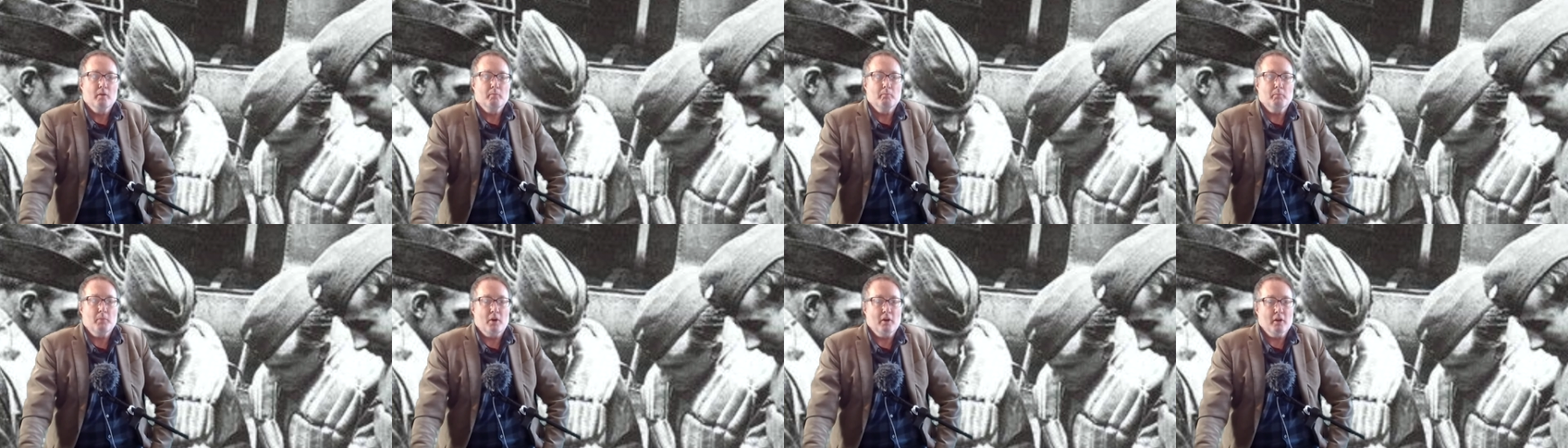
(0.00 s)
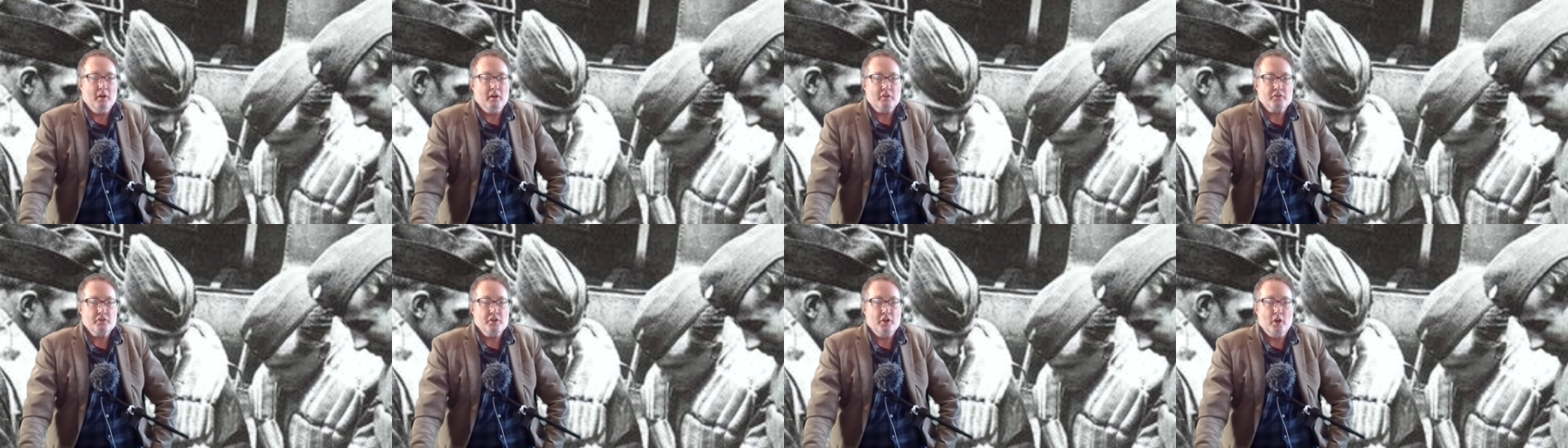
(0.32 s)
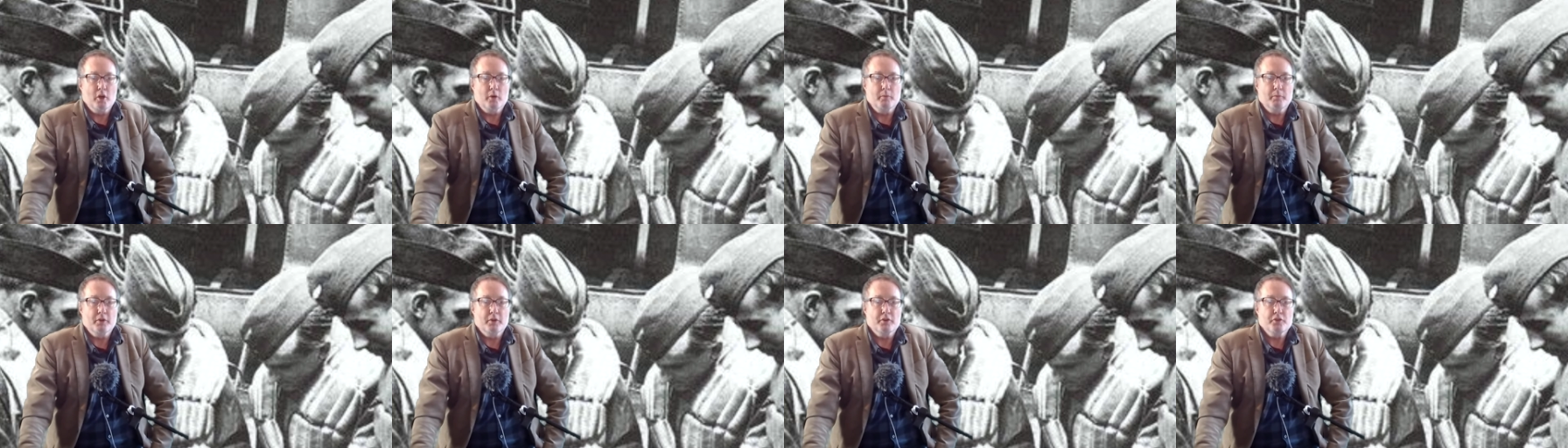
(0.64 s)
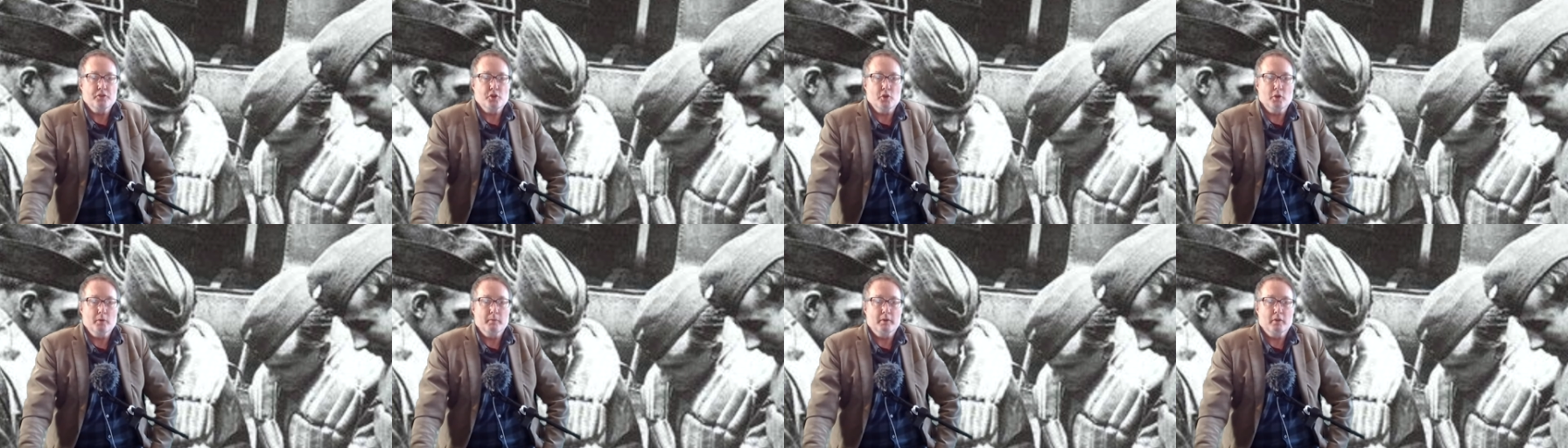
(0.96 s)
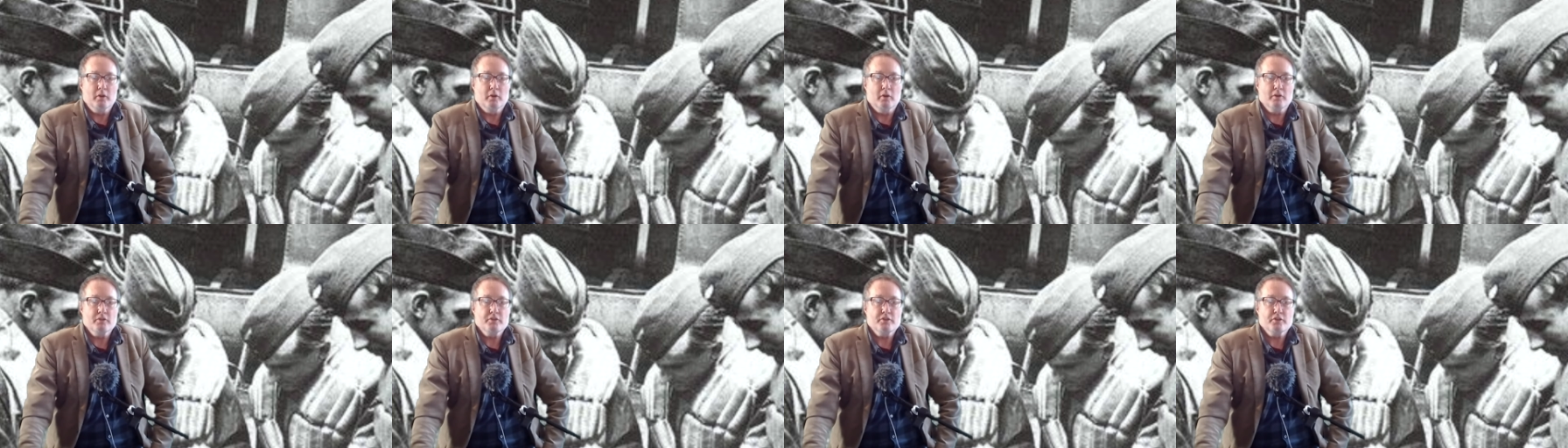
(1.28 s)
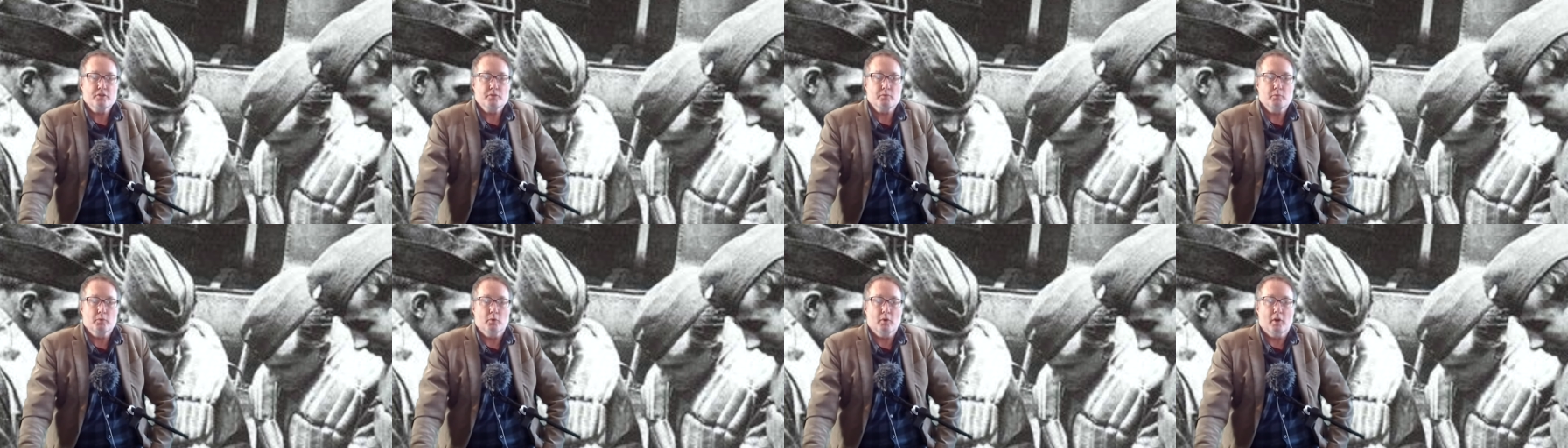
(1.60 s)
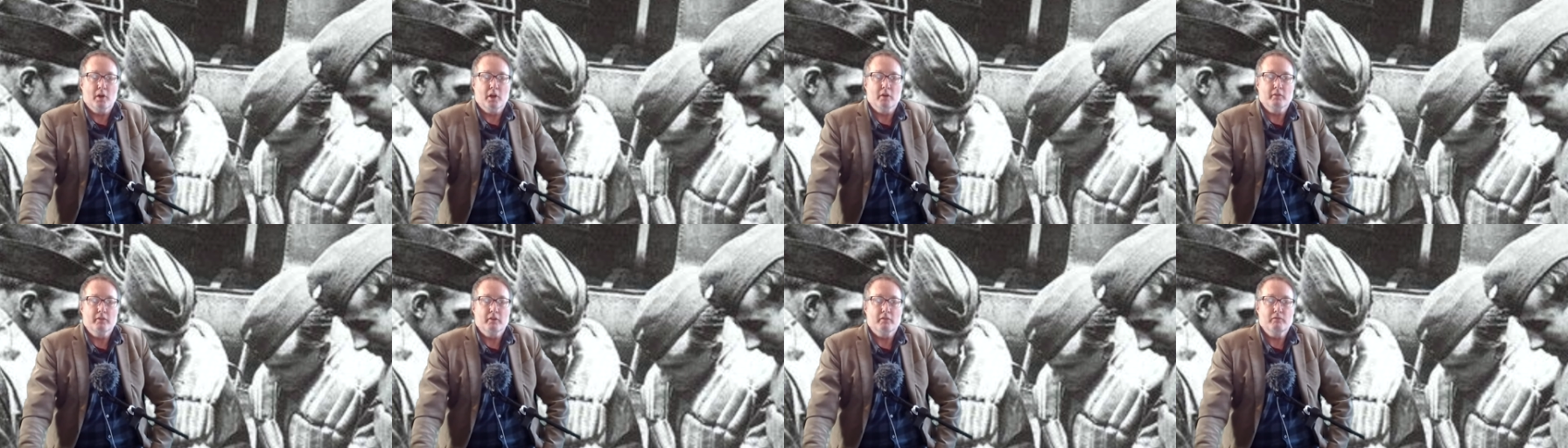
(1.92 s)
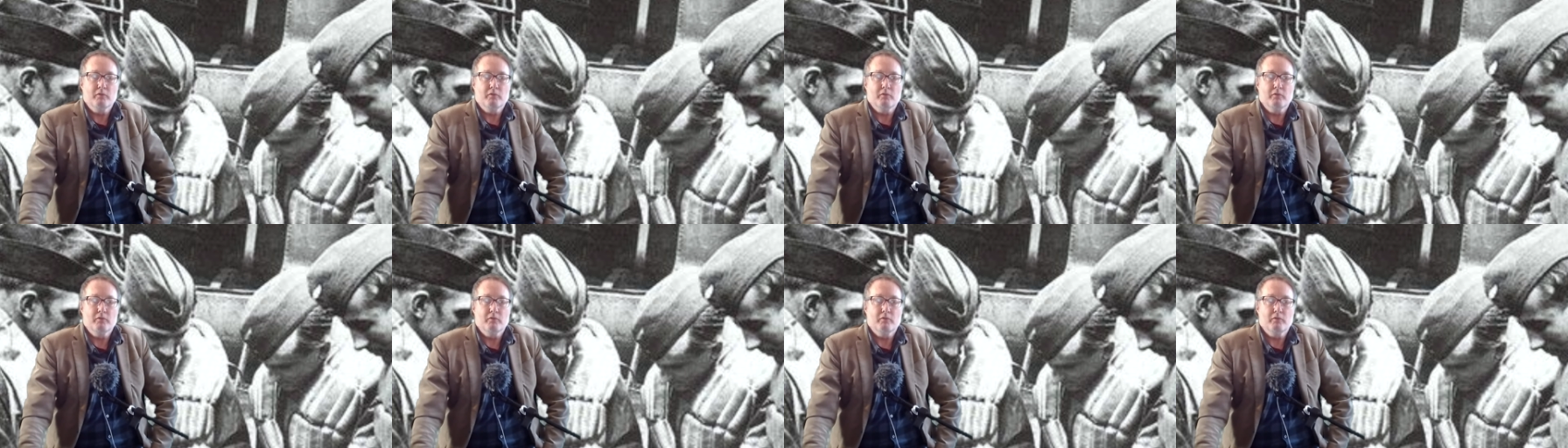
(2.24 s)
By October, the German losses were over